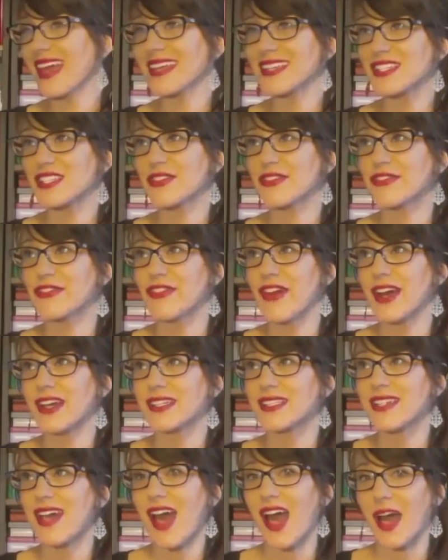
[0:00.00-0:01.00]
That's
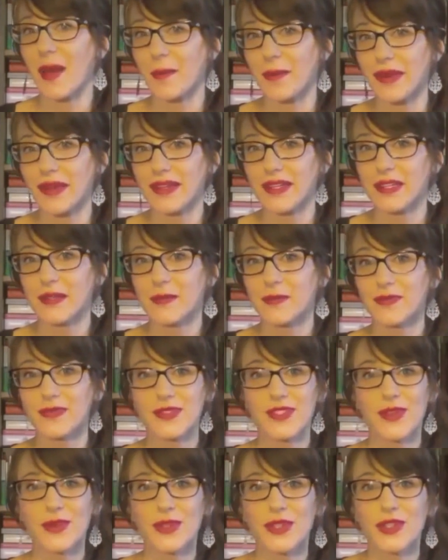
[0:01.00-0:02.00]
fucked up.
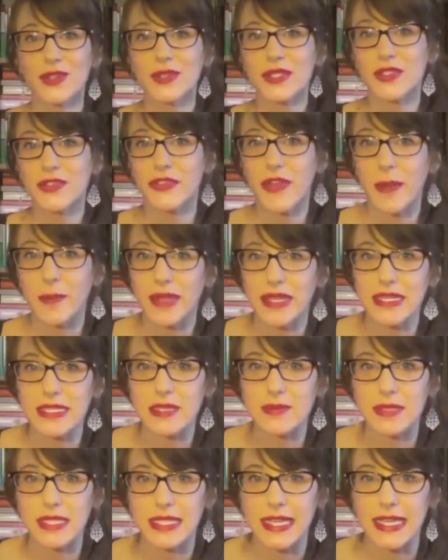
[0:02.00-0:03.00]
Don't use
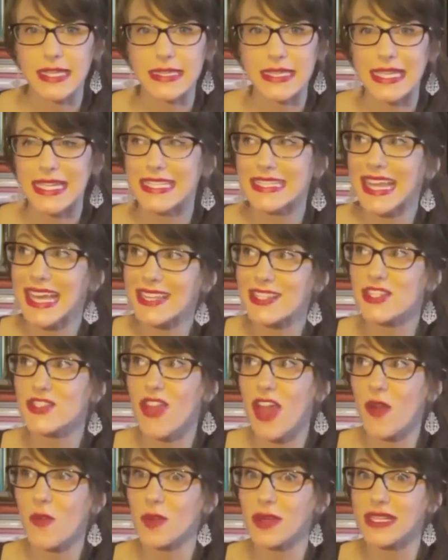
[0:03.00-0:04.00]
feminism to get laid.
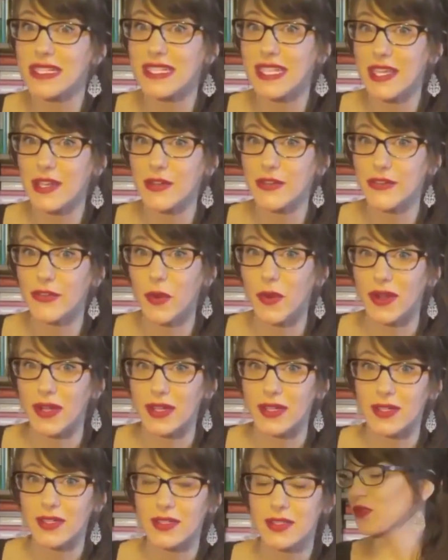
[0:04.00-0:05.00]
That's not what it's here
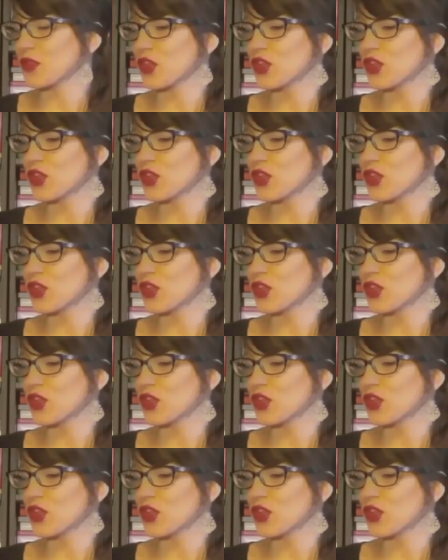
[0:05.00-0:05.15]
for.